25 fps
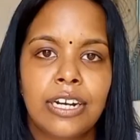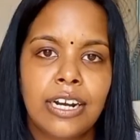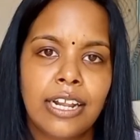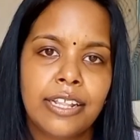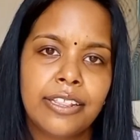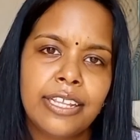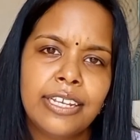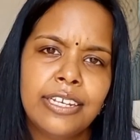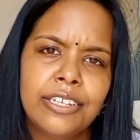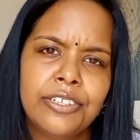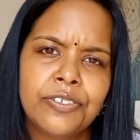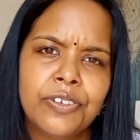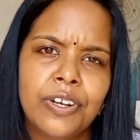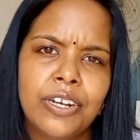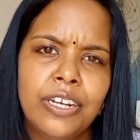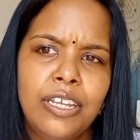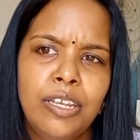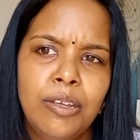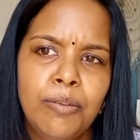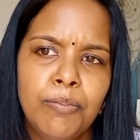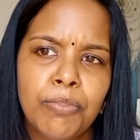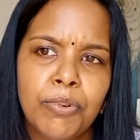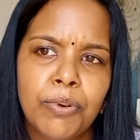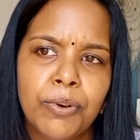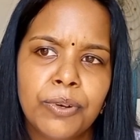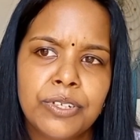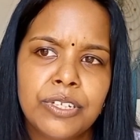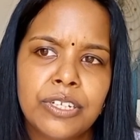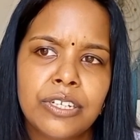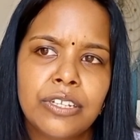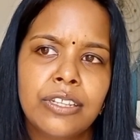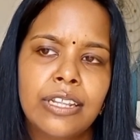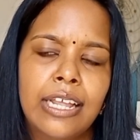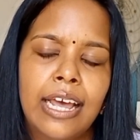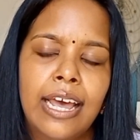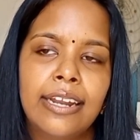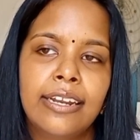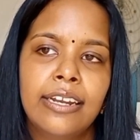I think it's really important
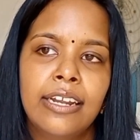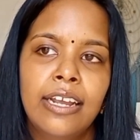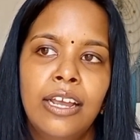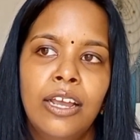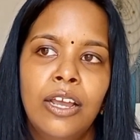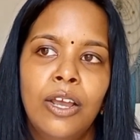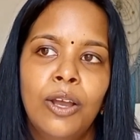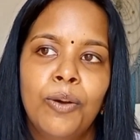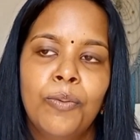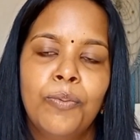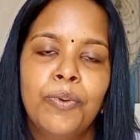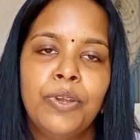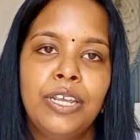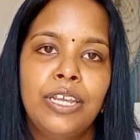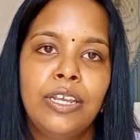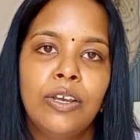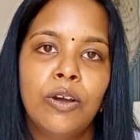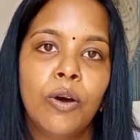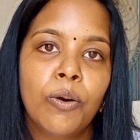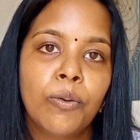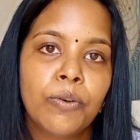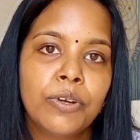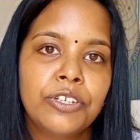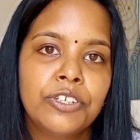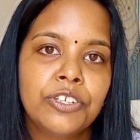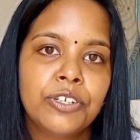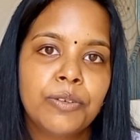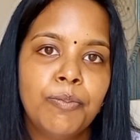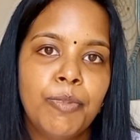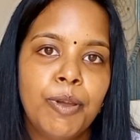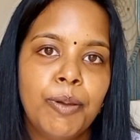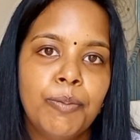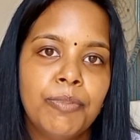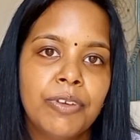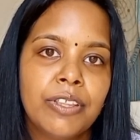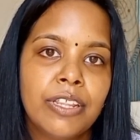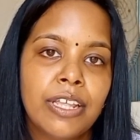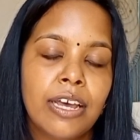that we always
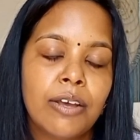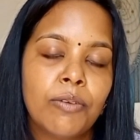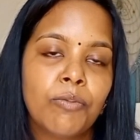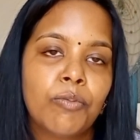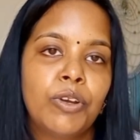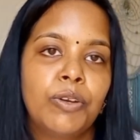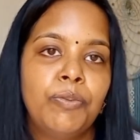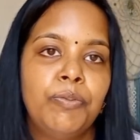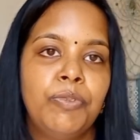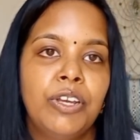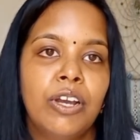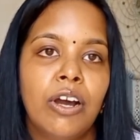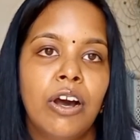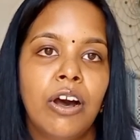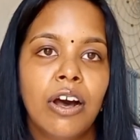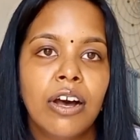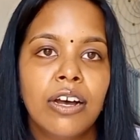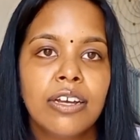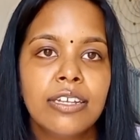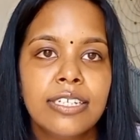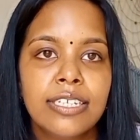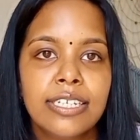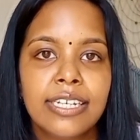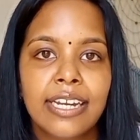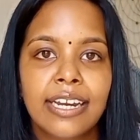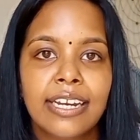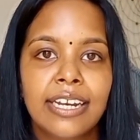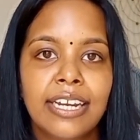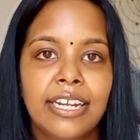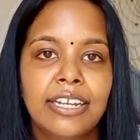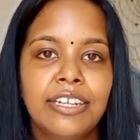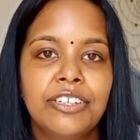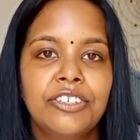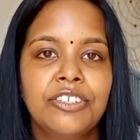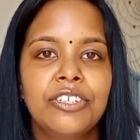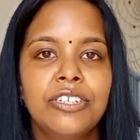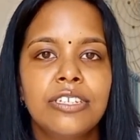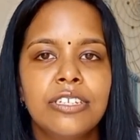remember that when we are
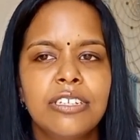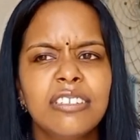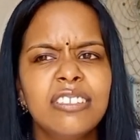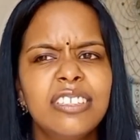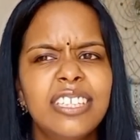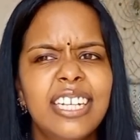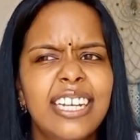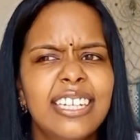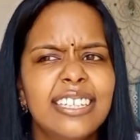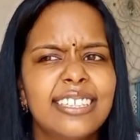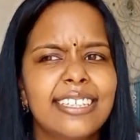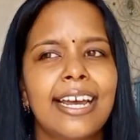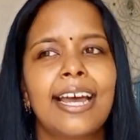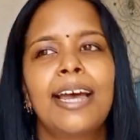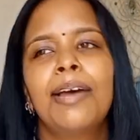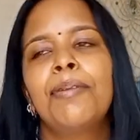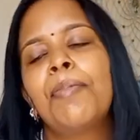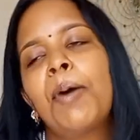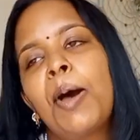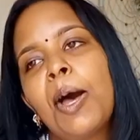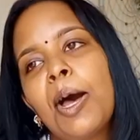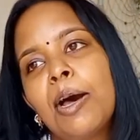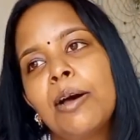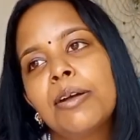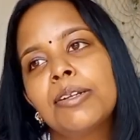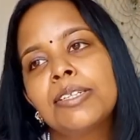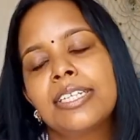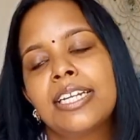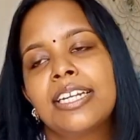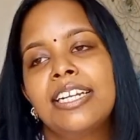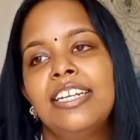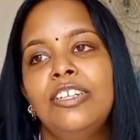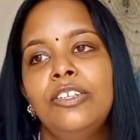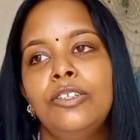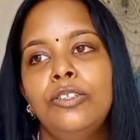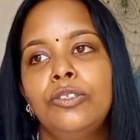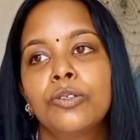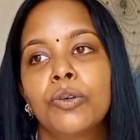studying, to still take time out and
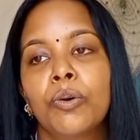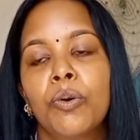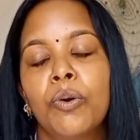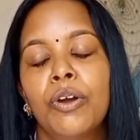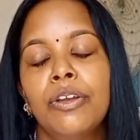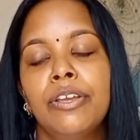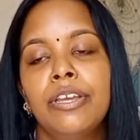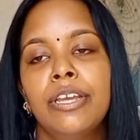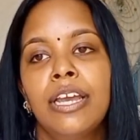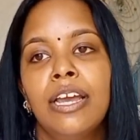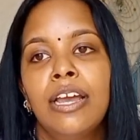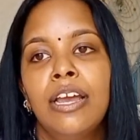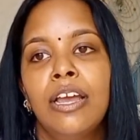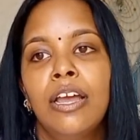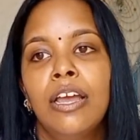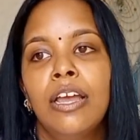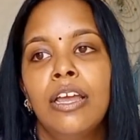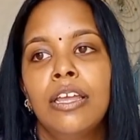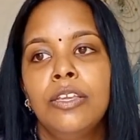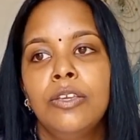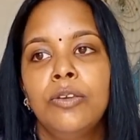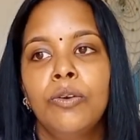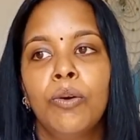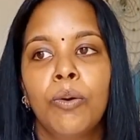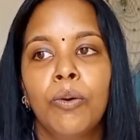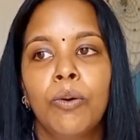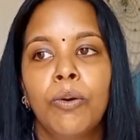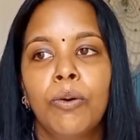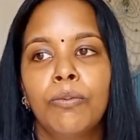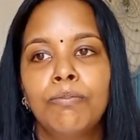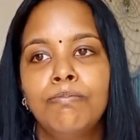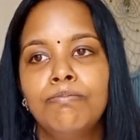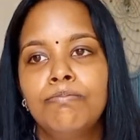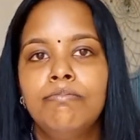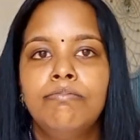enjoy your